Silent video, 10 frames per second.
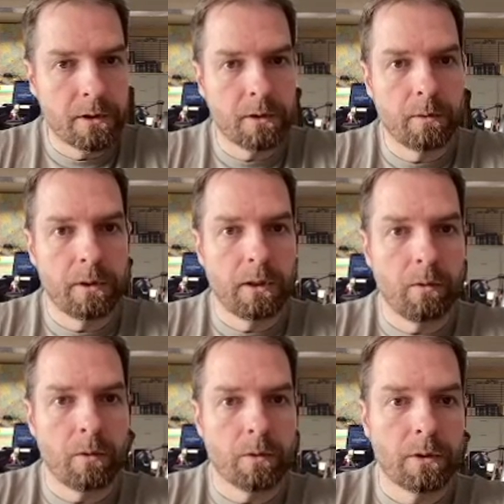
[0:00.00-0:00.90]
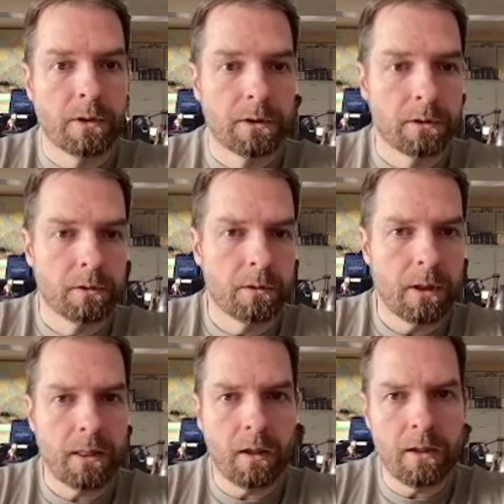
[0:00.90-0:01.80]
We need groceries. I
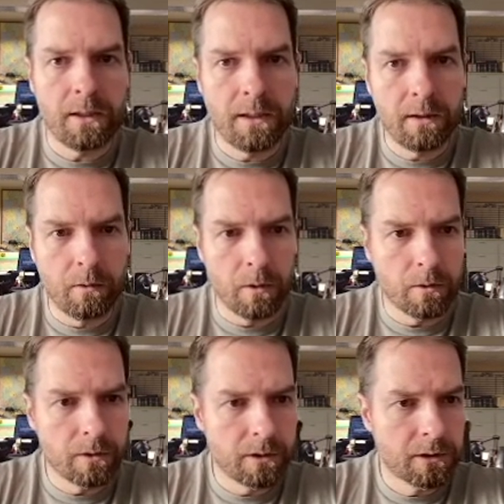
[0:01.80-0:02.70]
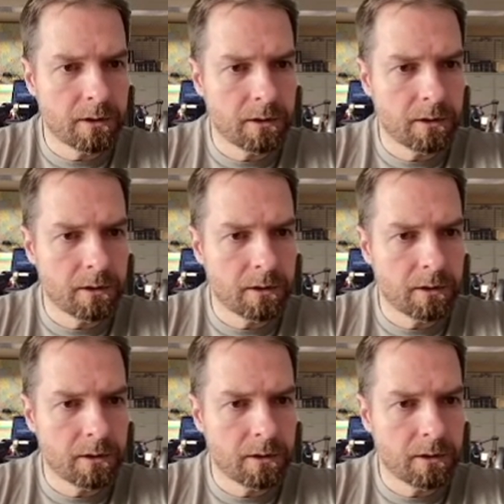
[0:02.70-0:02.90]
thought I did groceries.